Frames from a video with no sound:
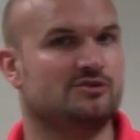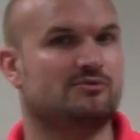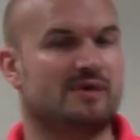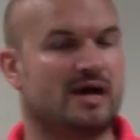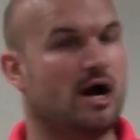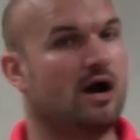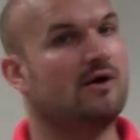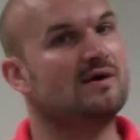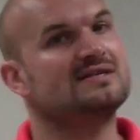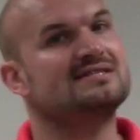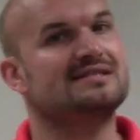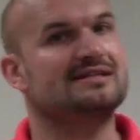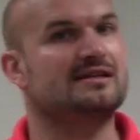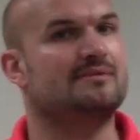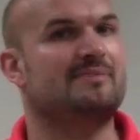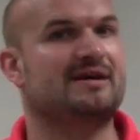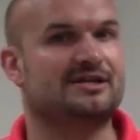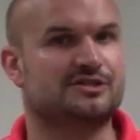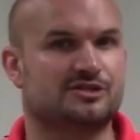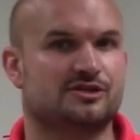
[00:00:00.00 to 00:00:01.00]
We always need to
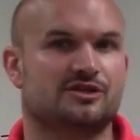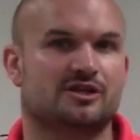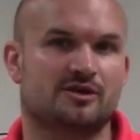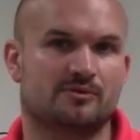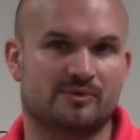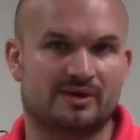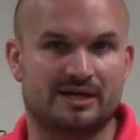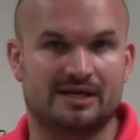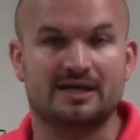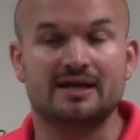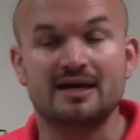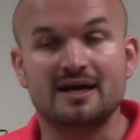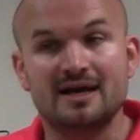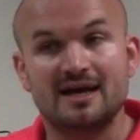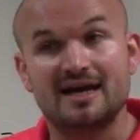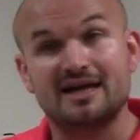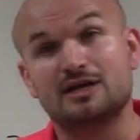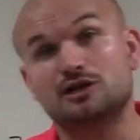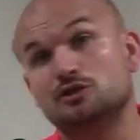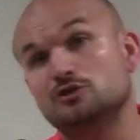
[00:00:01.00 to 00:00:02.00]
make sure that we
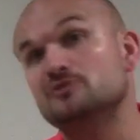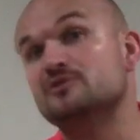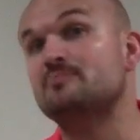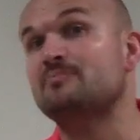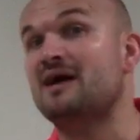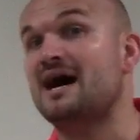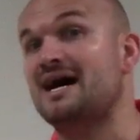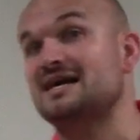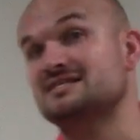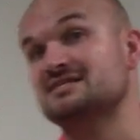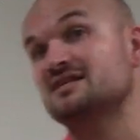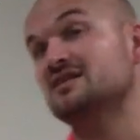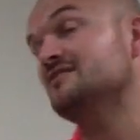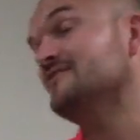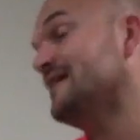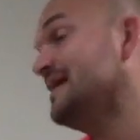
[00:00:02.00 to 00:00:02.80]
include the positive